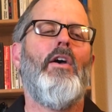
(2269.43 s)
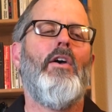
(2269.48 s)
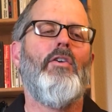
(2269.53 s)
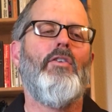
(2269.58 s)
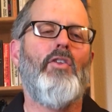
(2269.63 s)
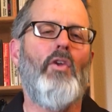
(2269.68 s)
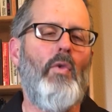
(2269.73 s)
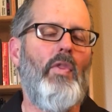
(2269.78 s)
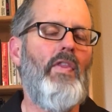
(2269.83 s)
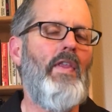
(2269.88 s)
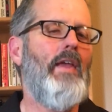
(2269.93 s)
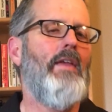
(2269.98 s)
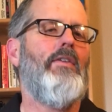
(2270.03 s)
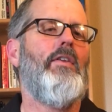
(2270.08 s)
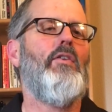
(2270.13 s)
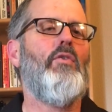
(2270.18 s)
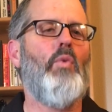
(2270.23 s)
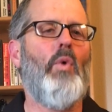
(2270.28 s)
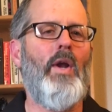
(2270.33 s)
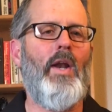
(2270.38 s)
So this
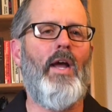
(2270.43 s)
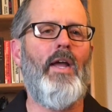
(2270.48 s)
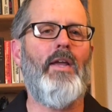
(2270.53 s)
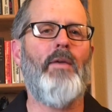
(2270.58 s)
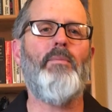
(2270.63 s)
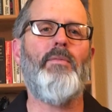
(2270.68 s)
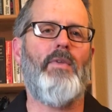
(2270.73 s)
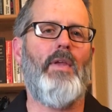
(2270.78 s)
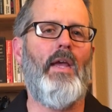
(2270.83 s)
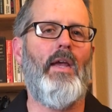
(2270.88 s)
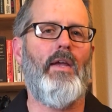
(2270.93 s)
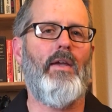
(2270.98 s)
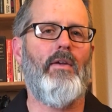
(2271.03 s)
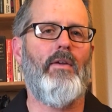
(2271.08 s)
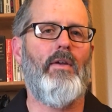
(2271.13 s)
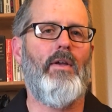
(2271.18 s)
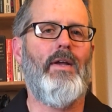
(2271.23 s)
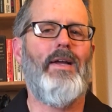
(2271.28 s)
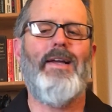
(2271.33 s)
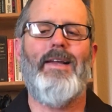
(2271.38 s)
is what I am saying.
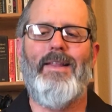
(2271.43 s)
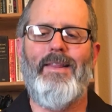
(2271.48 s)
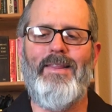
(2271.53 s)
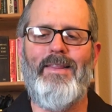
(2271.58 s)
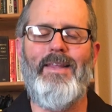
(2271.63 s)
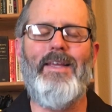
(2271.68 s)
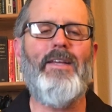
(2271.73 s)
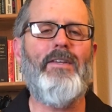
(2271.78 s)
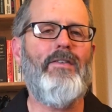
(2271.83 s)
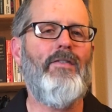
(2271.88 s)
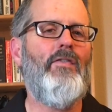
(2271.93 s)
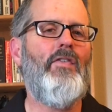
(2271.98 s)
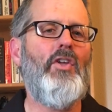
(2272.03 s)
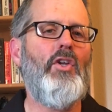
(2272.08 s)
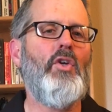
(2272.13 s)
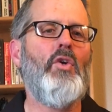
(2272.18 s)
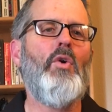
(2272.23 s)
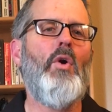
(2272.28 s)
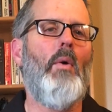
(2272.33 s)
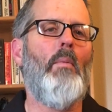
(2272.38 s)
This
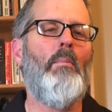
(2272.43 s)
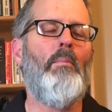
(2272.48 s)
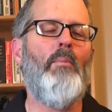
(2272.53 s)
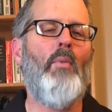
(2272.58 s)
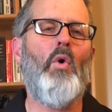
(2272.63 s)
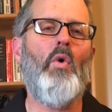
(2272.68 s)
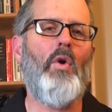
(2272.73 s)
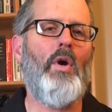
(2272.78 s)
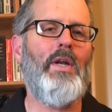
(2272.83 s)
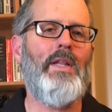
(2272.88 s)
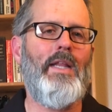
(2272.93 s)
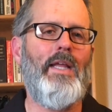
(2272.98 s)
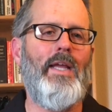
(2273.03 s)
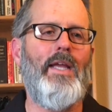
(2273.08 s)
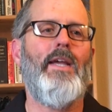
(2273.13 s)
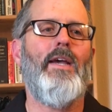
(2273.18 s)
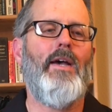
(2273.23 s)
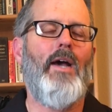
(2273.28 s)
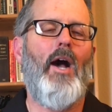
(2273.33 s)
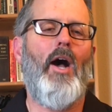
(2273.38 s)
view
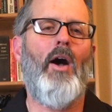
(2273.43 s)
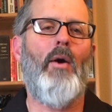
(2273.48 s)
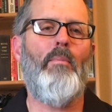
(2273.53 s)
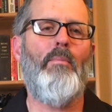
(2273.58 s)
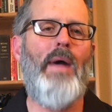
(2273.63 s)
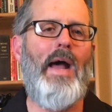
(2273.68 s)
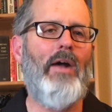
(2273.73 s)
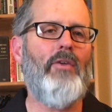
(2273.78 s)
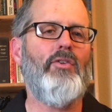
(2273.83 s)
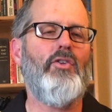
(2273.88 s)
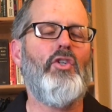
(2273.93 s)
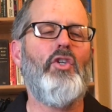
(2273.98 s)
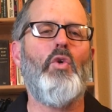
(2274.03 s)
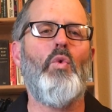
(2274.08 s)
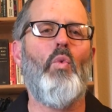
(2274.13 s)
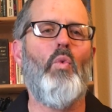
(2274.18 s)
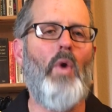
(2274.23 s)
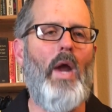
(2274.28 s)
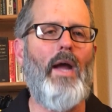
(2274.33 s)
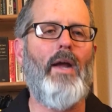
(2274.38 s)
morally amounts to
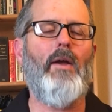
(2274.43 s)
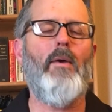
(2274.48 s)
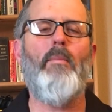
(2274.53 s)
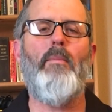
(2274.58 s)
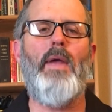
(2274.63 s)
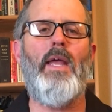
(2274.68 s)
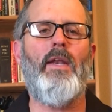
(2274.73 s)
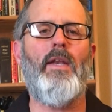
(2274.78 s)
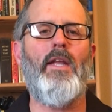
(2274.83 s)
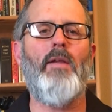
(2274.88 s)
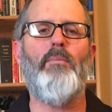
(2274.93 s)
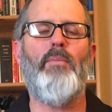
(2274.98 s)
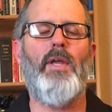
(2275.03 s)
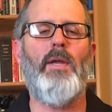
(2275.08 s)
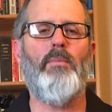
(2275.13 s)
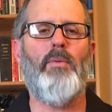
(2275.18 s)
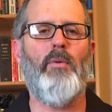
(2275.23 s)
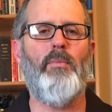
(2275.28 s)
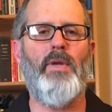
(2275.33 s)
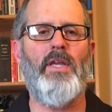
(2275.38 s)
recommending
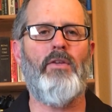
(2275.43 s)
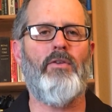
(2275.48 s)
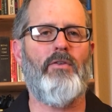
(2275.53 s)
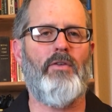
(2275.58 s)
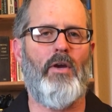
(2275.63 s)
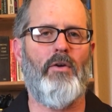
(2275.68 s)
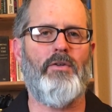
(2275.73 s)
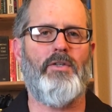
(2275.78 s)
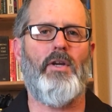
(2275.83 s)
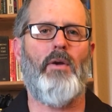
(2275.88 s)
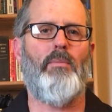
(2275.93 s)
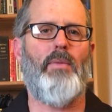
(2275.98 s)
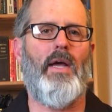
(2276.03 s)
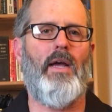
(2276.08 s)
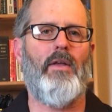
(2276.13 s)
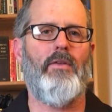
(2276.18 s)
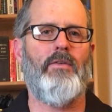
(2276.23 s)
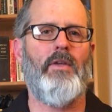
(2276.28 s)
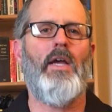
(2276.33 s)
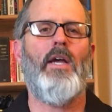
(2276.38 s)
people be
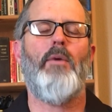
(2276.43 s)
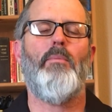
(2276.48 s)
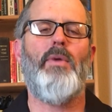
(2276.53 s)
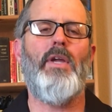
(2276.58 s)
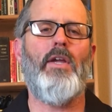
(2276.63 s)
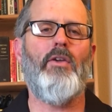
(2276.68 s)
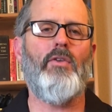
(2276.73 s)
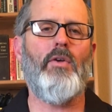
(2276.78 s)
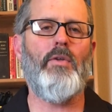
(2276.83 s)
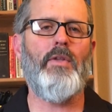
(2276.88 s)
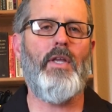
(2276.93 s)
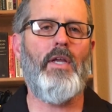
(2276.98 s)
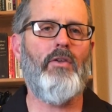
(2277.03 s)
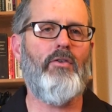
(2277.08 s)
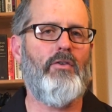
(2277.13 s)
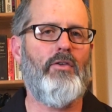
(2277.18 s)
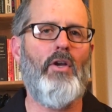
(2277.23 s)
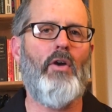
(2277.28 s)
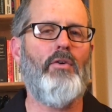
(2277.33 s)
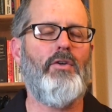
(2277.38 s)
sociopaths, because only a
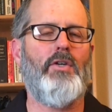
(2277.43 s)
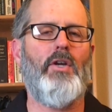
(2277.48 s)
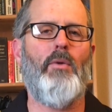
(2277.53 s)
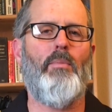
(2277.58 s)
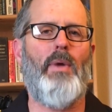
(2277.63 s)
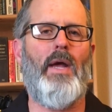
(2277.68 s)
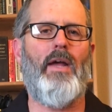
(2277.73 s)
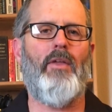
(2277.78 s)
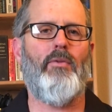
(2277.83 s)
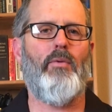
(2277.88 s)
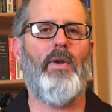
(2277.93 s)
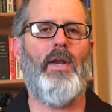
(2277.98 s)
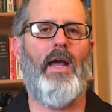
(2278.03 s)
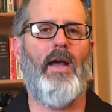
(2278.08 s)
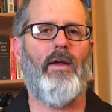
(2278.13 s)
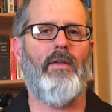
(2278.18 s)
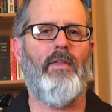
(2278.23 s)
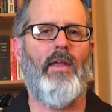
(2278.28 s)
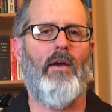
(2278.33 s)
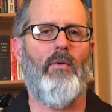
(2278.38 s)
sociopath would
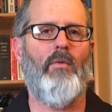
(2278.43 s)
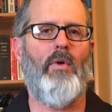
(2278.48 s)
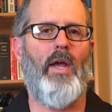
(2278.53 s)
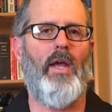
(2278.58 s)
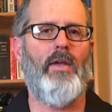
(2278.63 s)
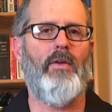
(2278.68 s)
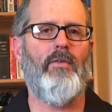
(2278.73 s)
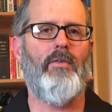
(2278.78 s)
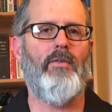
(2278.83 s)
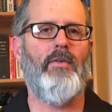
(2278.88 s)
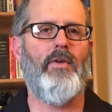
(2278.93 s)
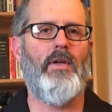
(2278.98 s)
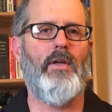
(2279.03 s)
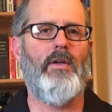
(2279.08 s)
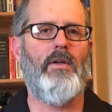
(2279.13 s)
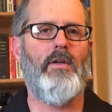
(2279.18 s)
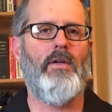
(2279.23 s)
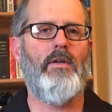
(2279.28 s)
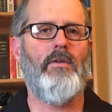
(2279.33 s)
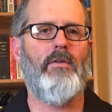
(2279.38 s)
act that way.
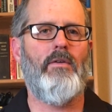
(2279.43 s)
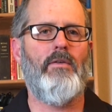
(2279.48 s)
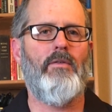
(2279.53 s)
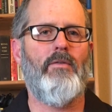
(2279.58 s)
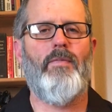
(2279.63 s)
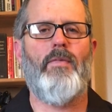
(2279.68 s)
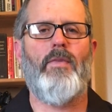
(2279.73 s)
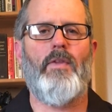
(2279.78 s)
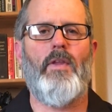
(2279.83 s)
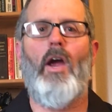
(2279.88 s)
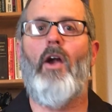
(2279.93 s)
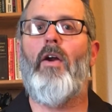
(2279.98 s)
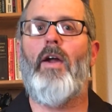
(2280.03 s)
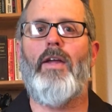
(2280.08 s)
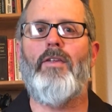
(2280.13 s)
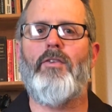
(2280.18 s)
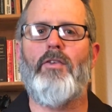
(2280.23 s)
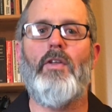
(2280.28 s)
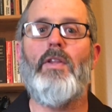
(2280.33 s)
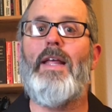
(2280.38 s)
All
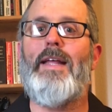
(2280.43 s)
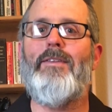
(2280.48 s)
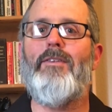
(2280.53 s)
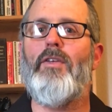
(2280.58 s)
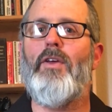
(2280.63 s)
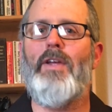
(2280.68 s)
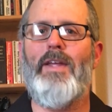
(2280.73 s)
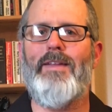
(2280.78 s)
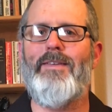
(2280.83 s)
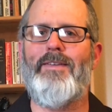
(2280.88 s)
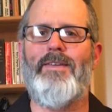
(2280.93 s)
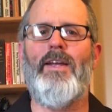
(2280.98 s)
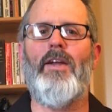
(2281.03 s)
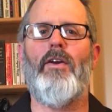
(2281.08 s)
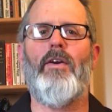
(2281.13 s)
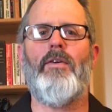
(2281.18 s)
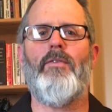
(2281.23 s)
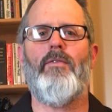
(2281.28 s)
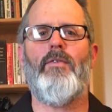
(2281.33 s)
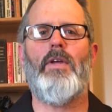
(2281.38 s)
right, so let's look at
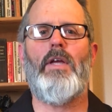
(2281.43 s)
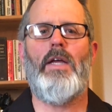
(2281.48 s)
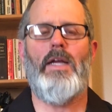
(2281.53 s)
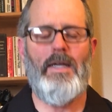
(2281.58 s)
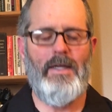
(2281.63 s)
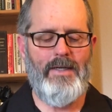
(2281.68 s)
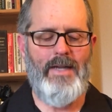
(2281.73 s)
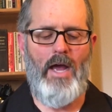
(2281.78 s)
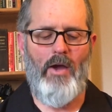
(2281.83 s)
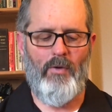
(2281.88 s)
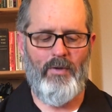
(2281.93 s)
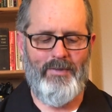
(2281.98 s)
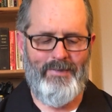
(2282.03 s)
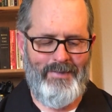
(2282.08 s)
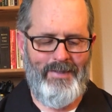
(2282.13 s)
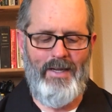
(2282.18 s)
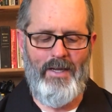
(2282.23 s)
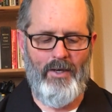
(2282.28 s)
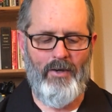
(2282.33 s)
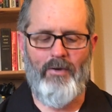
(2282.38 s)
Singer. Now,
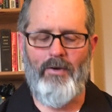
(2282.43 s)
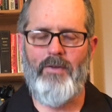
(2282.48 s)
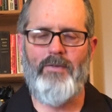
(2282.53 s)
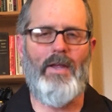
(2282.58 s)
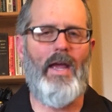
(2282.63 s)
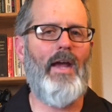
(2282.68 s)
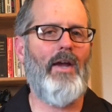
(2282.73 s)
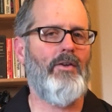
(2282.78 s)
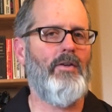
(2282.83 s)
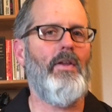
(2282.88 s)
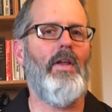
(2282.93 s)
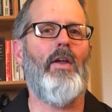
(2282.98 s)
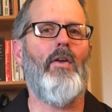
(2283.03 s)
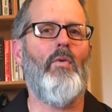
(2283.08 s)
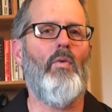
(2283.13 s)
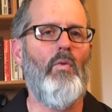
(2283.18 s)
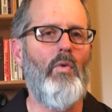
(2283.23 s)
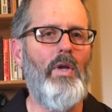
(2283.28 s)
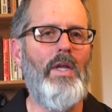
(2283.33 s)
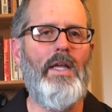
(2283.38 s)
Singer is actually a
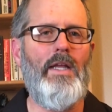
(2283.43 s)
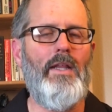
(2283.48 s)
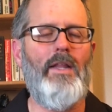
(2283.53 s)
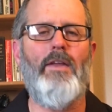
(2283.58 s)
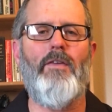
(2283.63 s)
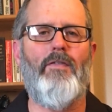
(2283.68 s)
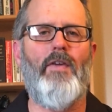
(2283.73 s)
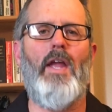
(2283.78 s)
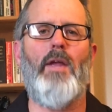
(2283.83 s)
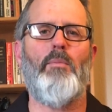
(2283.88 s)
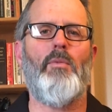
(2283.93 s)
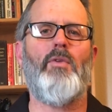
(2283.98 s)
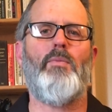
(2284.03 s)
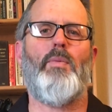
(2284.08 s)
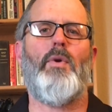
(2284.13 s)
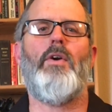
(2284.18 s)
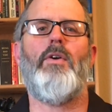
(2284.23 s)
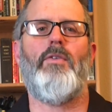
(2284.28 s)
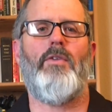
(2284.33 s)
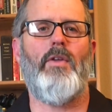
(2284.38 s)
really famous
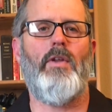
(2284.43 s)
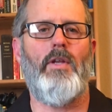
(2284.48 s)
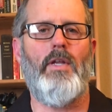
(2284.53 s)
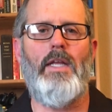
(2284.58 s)
person.